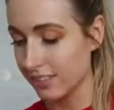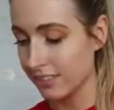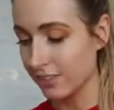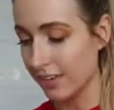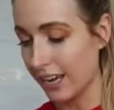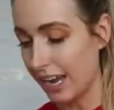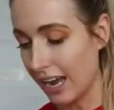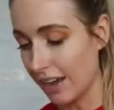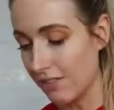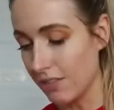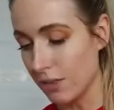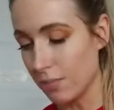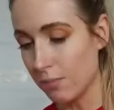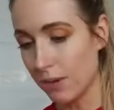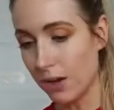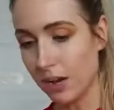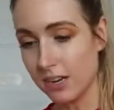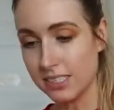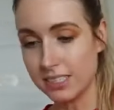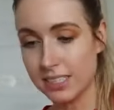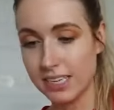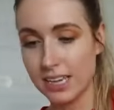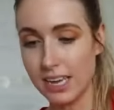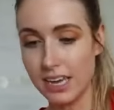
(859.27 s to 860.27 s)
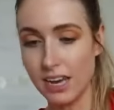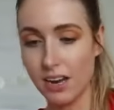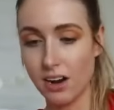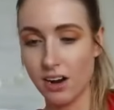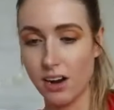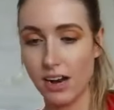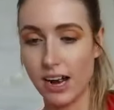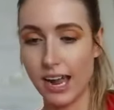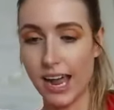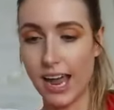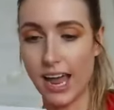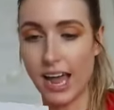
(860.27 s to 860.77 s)
So I have the box
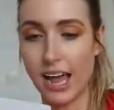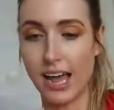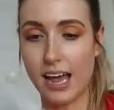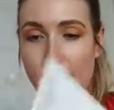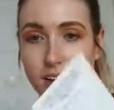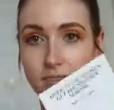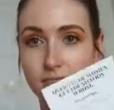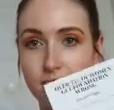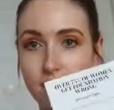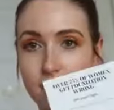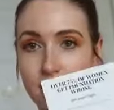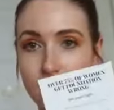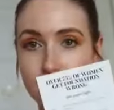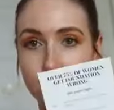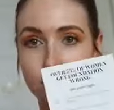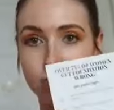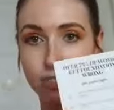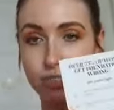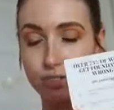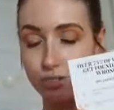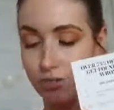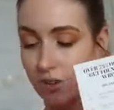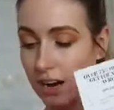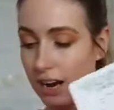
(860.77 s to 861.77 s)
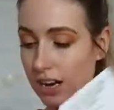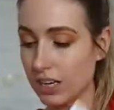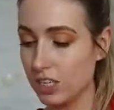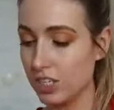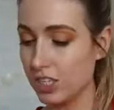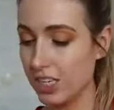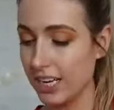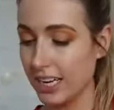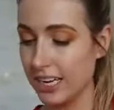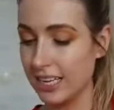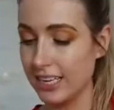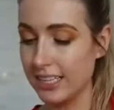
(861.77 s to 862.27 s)
here, I have the
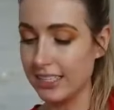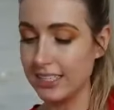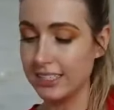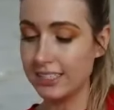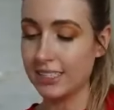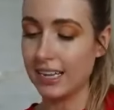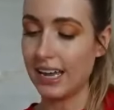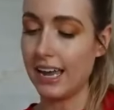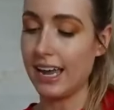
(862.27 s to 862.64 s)
instructions,